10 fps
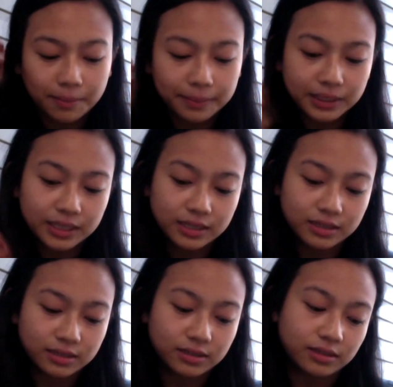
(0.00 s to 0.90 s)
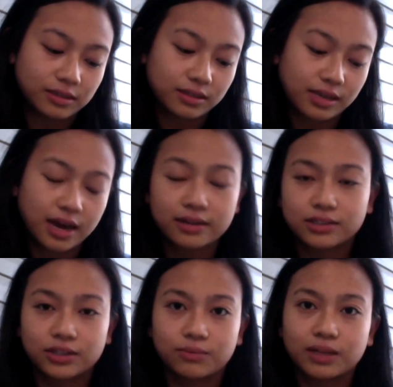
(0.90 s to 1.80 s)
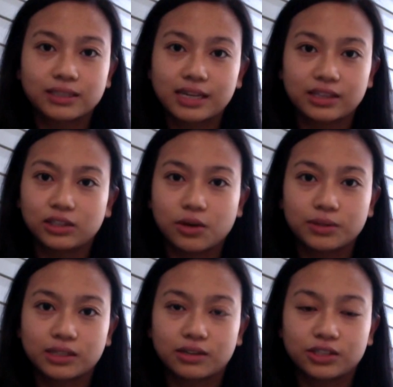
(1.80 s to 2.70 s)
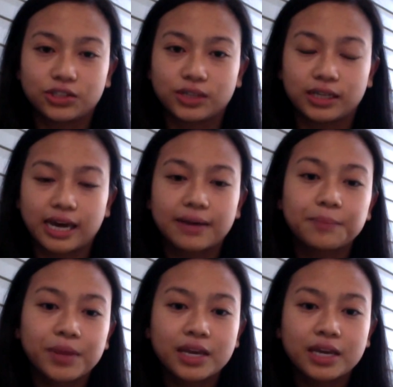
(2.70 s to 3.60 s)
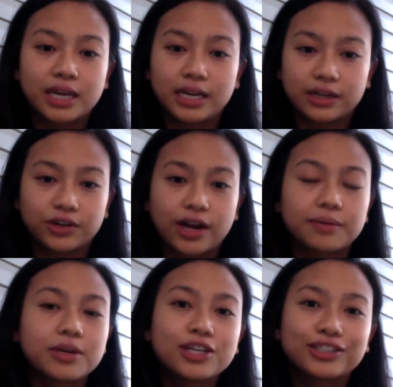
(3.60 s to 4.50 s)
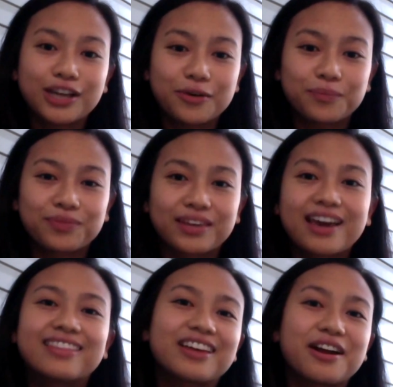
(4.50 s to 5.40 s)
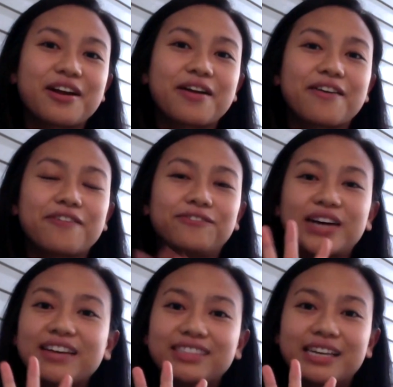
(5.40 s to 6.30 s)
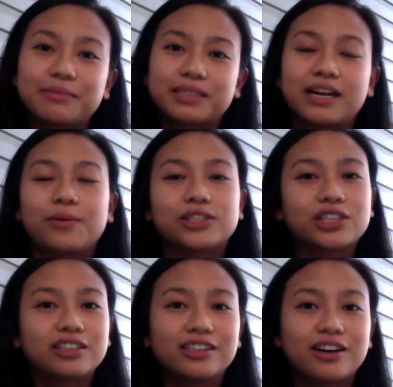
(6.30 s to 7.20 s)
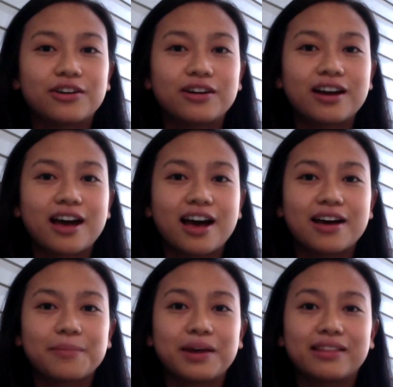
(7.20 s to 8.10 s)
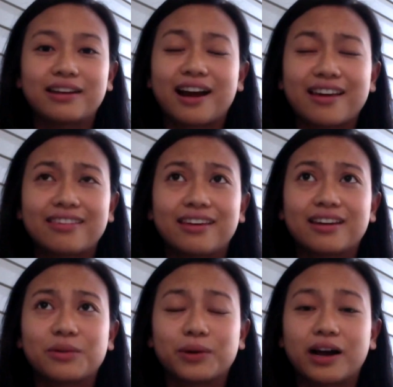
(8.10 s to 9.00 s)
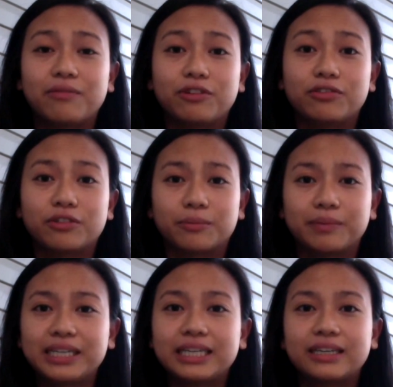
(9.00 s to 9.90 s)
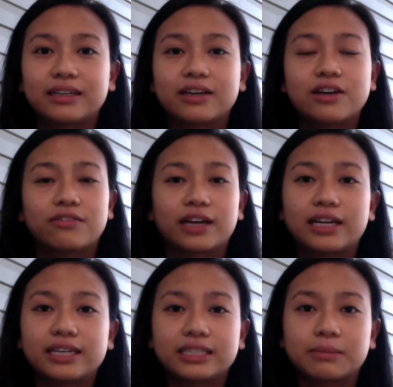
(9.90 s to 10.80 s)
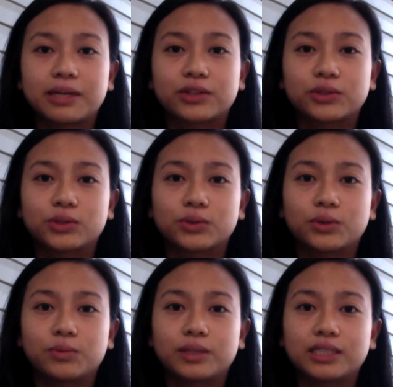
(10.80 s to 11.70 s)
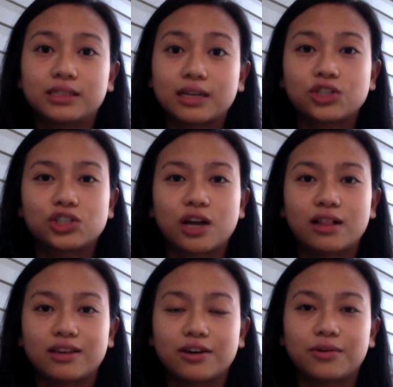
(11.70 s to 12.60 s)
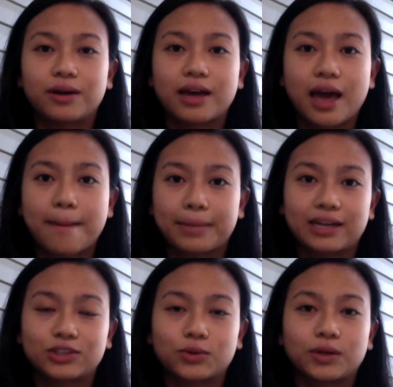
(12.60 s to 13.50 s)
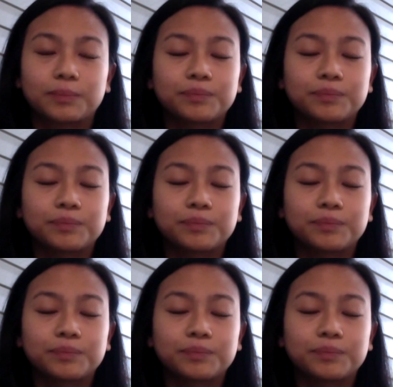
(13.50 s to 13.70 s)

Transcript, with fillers: But yeah, so that's like the lowest honors you can get in undergrad. So there are 5 tips that I want y'all to know and that I think were helpful for me for getting into medical school with such a low MCAT score.